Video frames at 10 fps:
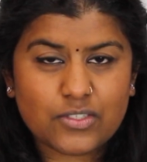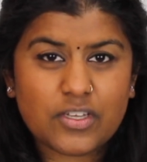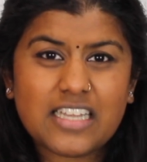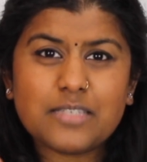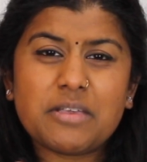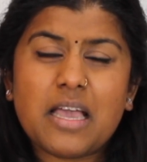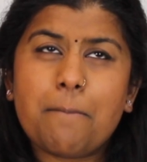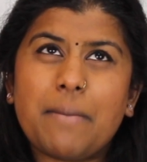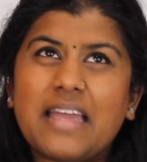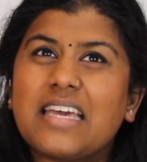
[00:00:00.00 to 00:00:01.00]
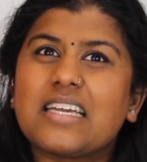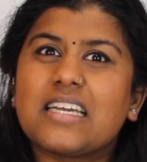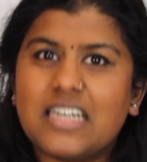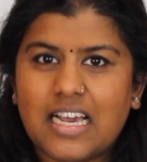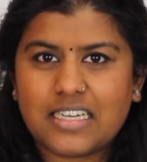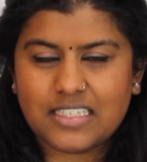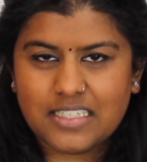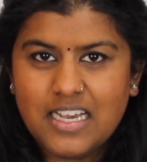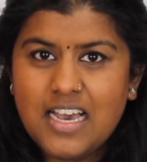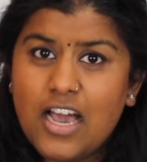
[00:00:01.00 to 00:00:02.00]
So it doesn't become panak klange
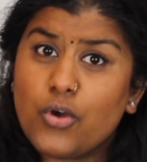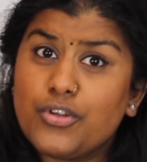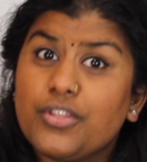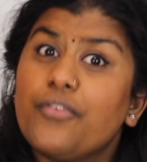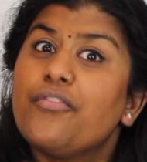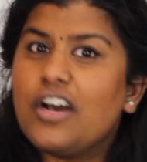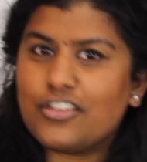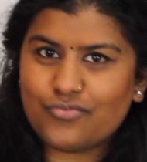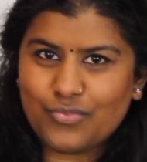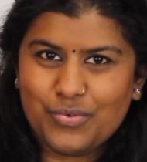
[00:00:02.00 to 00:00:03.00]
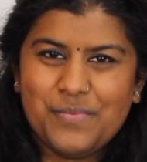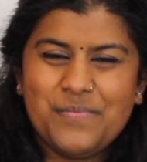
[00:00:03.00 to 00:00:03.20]
according to the first rule.